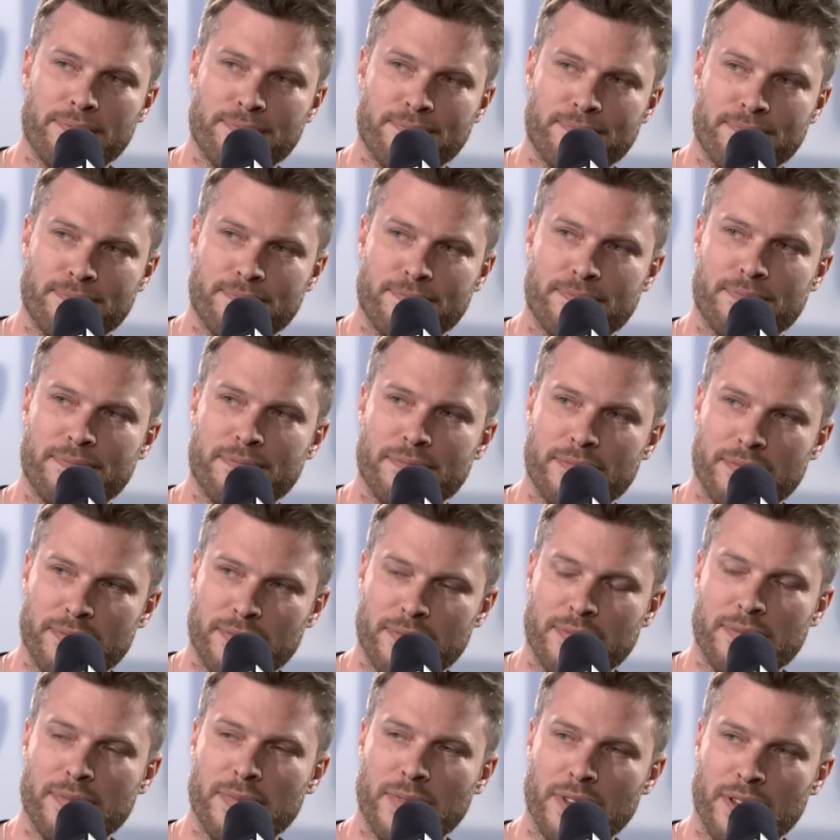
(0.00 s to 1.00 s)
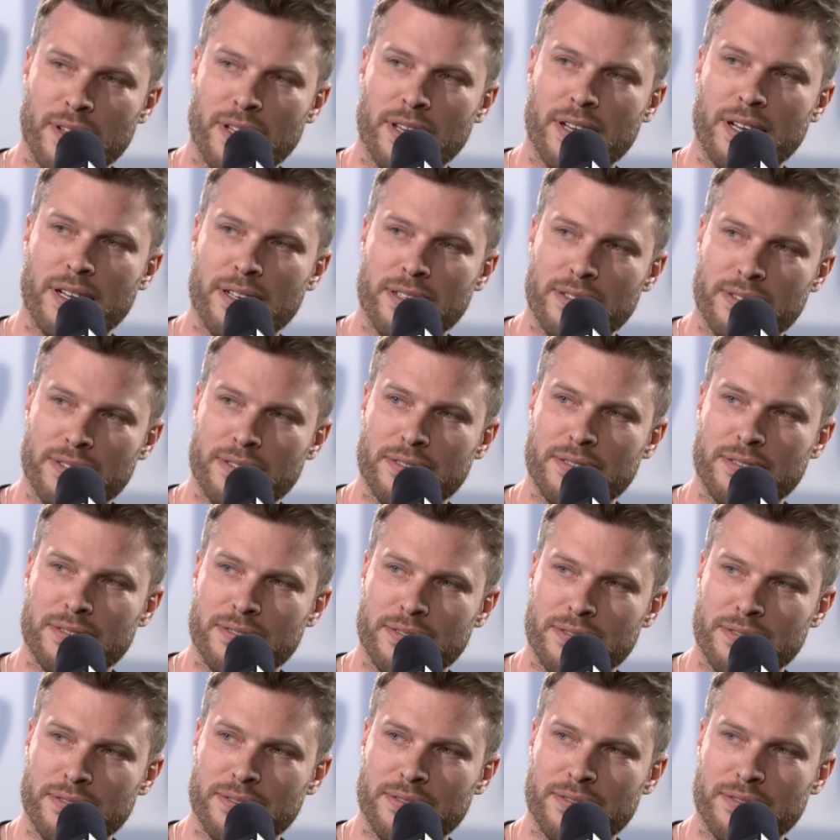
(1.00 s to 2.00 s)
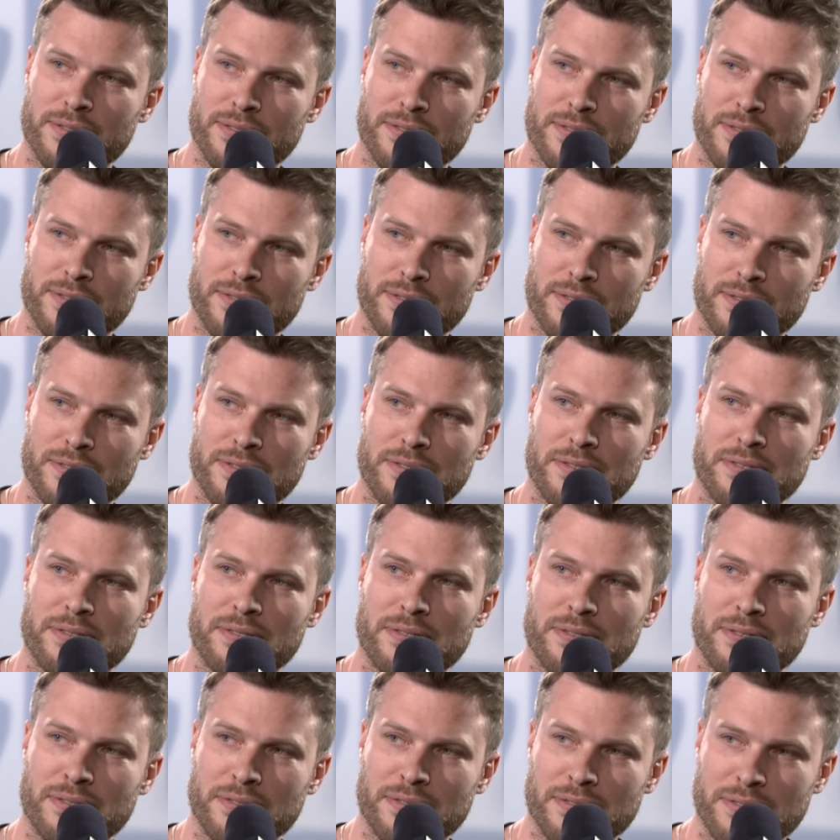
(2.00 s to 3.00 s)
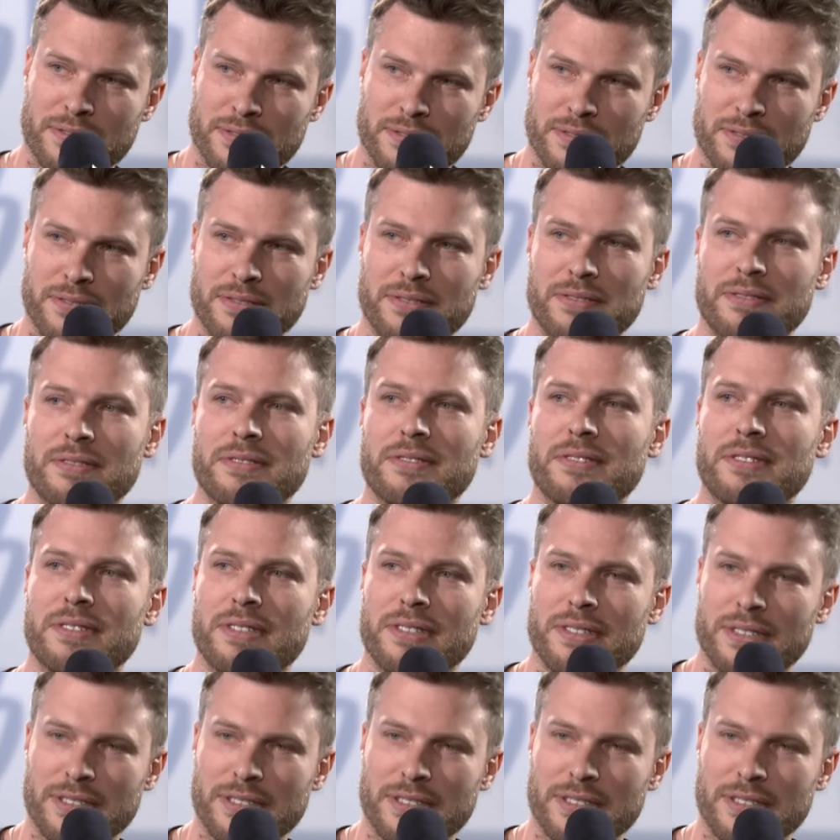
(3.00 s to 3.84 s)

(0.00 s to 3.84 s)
It sounds it. I mean, we all love it. I mean, you know, you pretend not to.